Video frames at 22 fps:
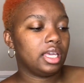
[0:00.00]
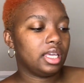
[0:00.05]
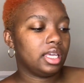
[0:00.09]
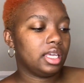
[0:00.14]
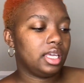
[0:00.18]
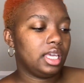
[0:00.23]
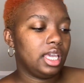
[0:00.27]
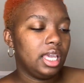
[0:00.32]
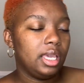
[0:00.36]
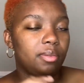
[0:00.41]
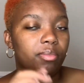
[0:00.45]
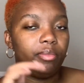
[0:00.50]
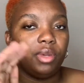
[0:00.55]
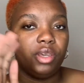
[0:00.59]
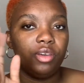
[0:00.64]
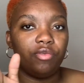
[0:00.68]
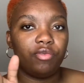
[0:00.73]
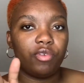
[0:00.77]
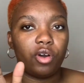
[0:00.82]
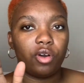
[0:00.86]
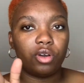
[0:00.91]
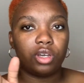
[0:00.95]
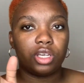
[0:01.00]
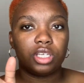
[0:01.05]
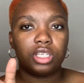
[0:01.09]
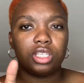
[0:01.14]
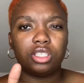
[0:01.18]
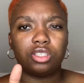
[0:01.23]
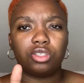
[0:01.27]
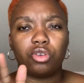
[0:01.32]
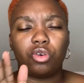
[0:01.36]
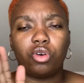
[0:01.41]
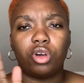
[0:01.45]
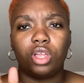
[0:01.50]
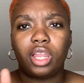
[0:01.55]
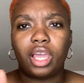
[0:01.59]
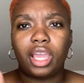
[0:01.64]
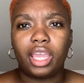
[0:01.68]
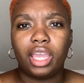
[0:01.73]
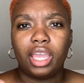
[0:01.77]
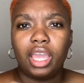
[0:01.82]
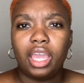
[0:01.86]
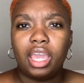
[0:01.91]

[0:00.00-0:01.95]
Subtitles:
keep me focused on, like